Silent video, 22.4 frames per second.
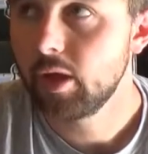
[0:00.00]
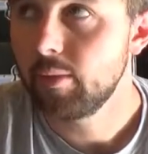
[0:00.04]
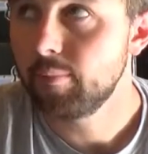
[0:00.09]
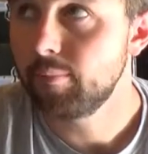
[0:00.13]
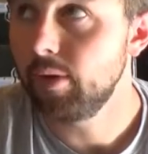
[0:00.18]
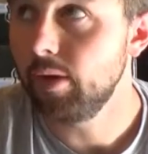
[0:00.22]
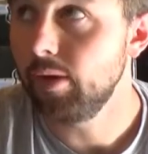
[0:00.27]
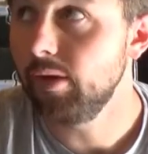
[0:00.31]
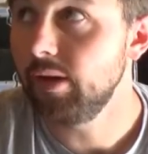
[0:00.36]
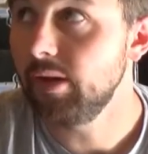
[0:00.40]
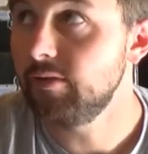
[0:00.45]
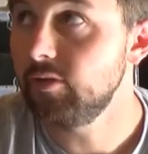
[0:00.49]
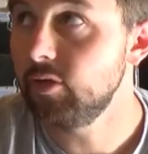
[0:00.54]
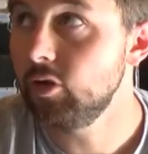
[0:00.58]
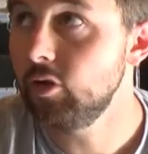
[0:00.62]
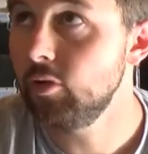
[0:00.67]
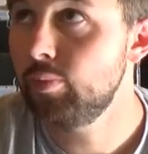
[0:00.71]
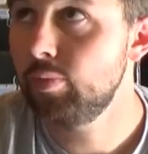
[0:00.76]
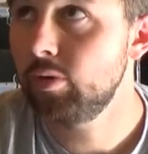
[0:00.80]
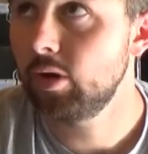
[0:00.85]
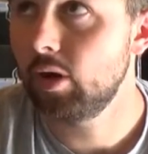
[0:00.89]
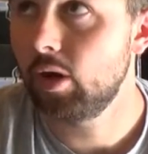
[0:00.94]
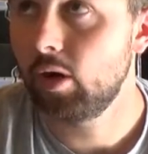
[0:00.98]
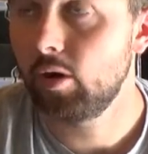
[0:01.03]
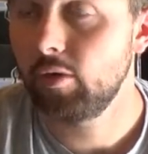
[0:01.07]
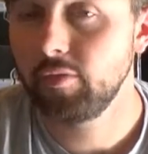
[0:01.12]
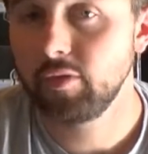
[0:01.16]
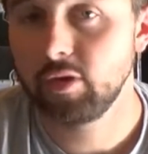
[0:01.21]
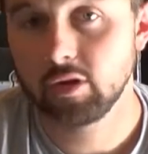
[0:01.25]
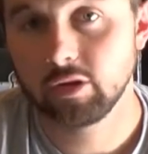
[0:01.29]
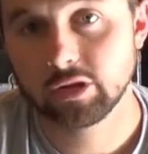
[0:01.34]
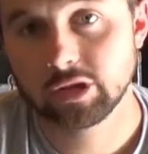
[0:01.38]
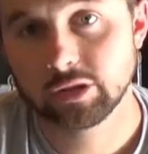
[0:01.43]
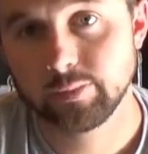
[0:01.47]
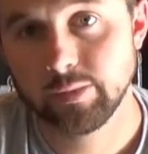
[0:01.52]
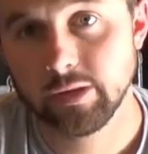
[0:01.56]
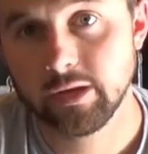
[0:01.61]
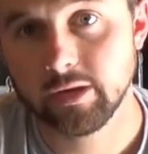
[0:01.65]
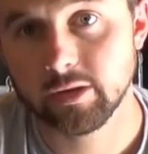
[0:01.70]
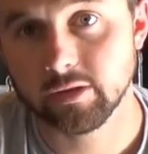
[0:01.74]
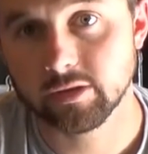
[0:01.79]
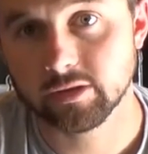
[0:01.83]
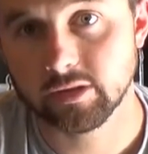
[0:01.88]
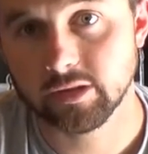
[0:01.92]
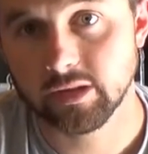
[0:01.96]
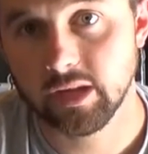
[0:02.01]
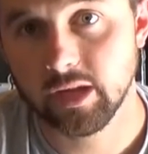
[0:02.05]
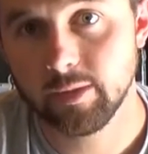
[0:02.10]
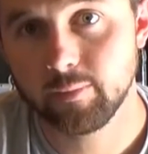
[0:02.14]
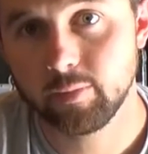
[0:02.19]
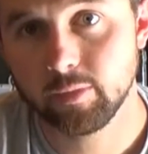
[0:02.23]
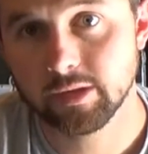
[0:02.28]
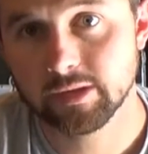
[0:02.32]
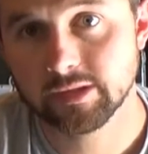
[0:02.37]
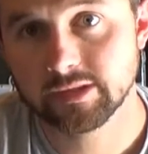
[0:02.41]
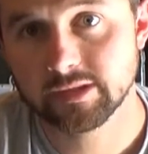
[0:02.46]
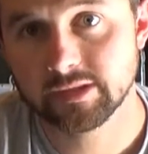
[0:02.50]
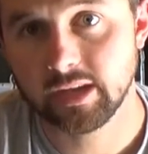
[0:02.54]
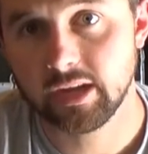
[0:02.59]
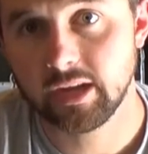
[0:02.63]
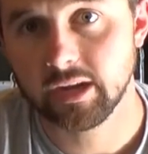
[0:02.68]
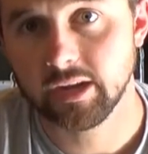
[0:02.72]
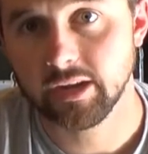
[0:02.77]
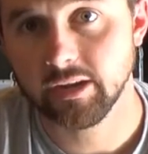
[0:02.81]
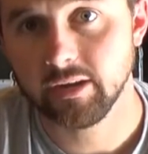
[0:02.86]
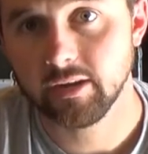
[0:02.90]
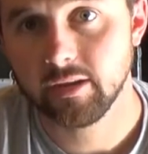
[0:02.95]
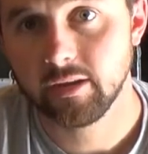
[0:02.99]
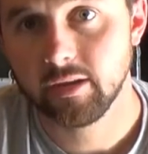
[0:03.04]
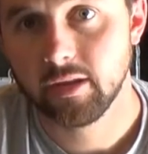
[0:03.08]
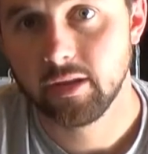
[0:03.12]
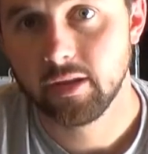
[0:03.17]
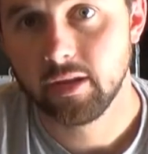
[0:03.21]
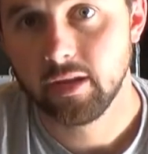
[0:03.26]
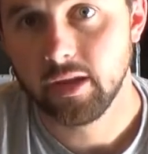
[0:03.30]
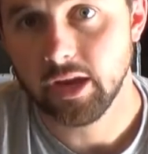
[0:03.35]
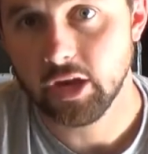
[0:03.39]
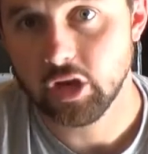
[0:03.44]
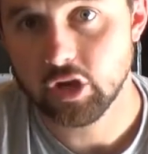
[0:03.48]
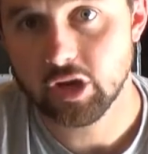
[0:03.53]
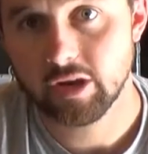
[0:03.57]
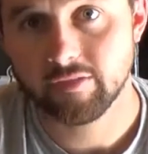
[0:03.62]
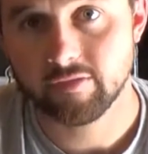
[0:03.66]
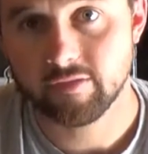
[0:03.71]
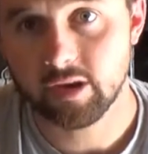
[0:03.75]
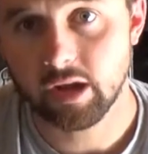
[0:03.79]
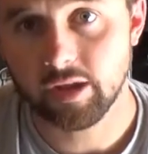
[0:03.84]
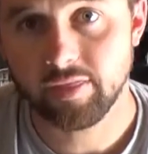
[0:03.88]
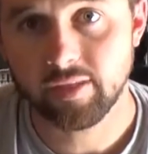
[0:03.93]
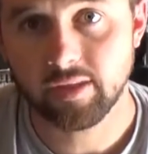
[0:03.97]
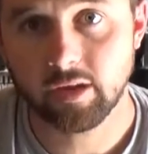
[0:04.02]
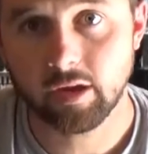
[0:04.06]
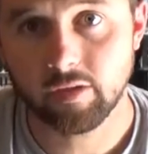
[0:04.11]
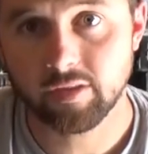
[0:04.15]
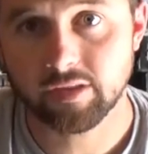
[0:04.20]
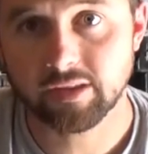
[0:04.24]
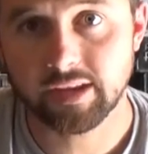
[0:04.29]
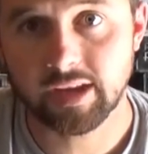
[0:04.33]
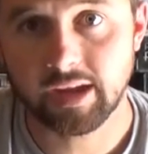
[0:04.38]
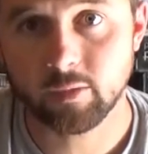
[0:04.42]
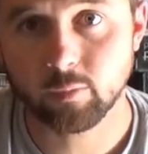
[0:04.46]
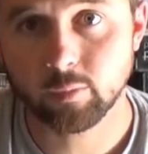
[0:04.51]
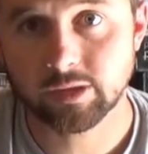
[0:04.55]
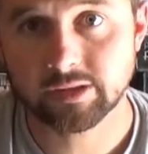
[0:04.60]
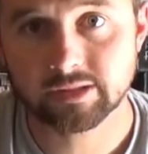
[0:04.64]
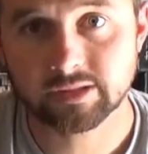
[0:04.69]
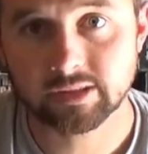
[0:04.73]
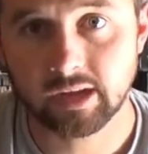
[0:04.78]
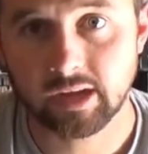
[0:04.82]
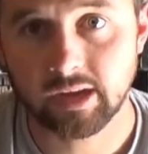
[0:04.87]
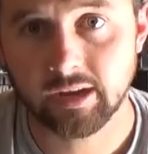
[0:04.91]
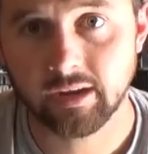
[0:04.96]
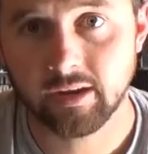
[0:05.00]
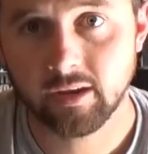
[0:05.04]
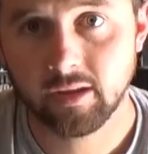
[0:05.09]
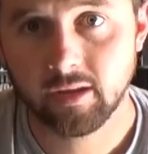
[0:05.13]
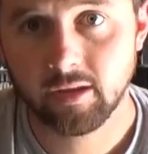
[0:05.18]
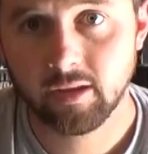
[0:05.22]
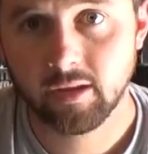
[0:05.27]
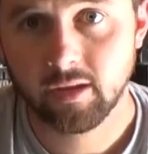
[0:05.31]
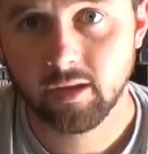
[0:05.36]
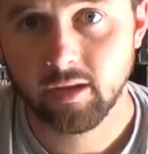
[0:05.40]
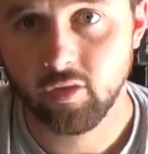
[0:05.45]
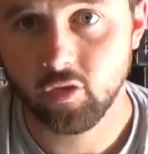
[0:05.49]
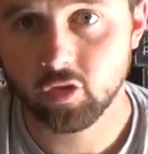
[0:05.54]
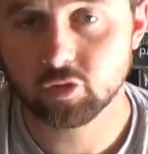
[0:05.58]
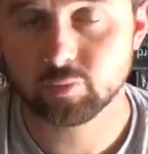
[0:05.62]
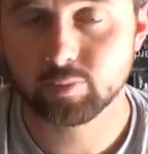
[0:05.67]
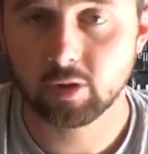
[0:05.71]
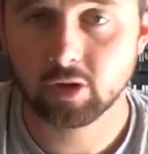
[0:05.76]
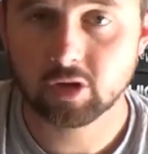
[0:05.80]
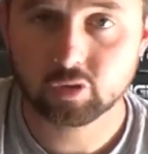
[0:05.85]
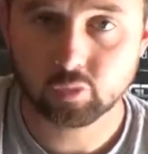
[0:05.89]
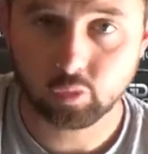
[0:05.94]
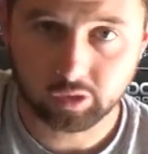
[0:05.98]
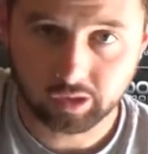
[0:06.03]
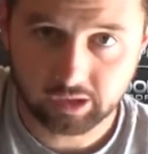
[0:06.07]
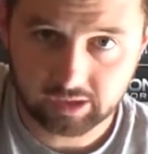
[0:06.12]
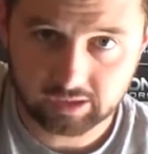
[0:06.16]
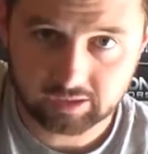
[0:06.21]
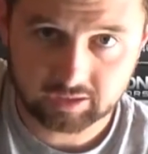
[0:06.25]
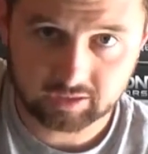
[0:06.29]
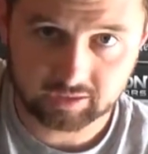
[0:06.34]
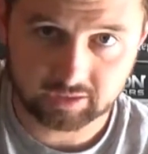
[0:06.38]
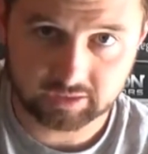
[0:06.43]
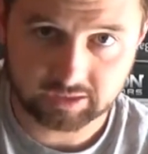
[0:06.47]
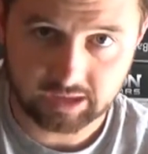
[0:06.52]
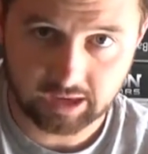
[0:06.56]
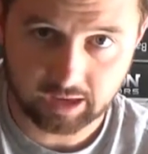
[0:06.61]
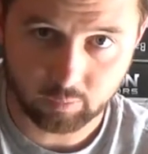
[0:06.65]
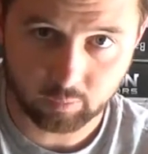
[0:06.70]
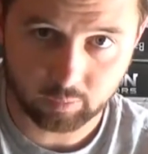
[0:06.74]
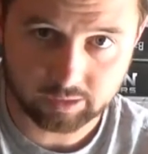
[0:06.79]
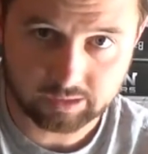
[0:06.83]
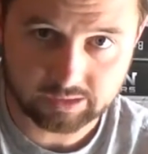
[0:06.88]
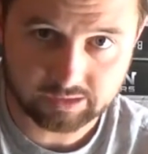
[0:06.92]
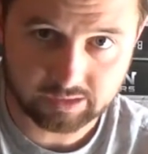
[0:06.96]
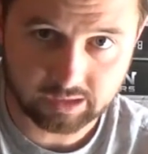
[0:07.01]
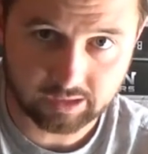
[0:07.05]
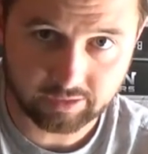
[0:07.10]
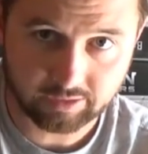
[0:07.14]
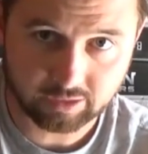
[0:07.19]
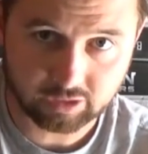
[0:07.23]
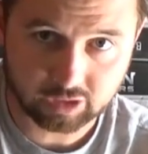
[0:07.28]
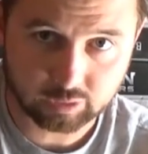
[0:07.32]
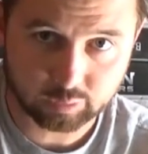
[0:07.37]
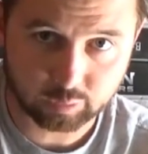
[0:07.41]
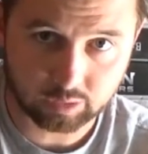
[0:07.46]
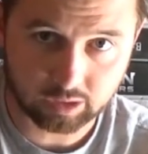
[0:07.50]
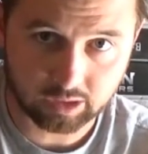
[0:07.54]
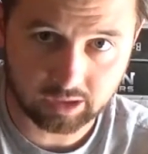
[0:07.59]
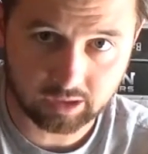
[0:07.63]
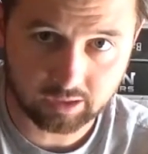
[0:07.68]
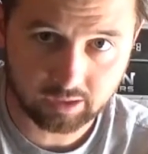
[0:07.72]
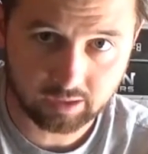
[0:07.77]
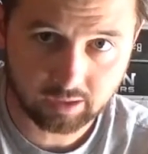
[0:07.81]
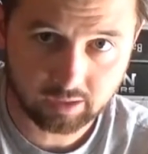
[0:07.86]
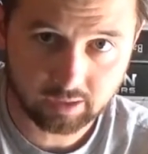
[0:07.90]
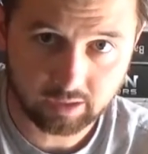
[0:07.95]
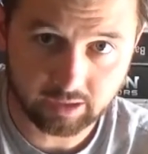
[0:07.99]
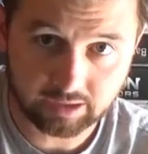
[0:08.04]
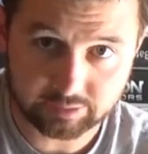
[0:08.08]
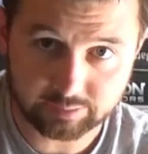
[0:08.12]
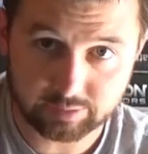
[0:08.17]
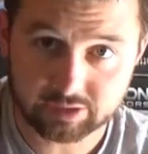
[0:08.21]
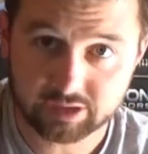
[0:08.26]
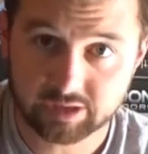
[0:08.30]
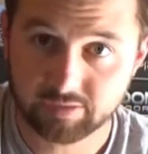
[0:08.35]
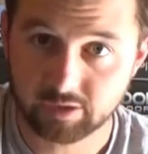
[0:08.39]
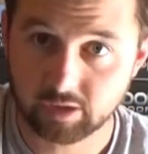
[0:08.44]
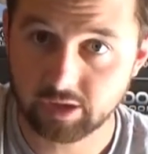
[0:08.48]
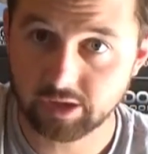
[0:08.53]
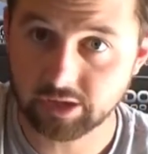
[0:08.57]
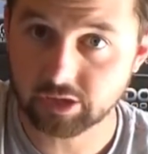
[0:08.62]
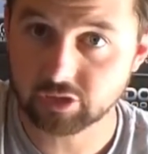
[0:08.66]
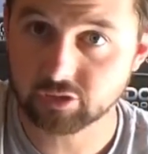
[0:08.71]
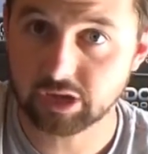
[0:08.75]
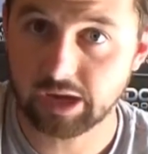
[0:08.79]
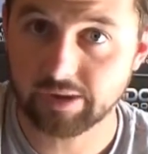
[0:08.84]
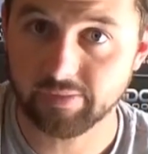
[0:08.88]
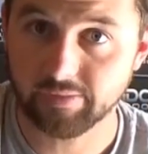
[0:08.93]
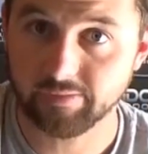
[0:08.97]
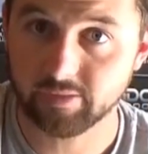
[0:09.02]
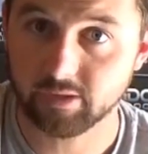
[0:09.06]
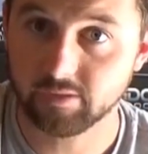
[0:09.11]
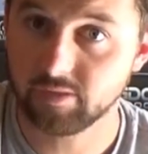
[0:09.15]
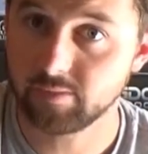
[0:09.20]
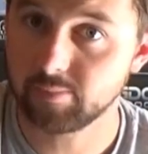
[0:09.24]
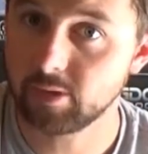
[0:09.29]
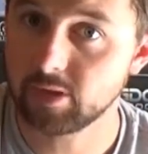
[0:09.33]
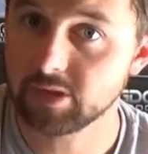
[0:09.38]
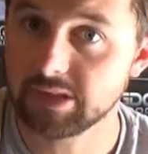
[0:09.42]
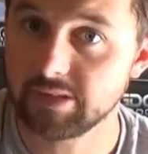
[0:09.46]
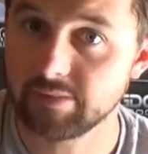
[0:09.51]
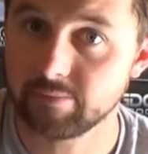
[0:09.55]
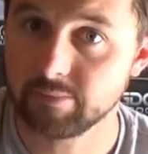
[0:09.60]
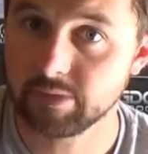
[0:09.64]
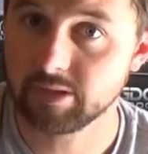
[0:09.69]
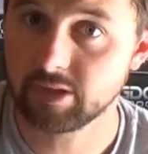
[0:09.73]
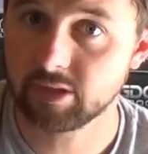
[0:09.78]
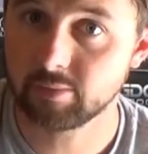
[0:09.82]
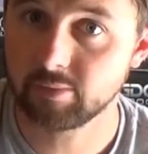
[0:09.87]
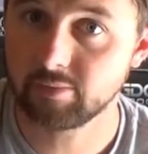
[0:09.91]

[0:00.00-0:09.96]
But if you put all of your speakers on the upwind side, and you have nothing on the downwind side, those birds will get to the downwind side of your spread, especially if you're hunting a traffic field. The birds haven't been there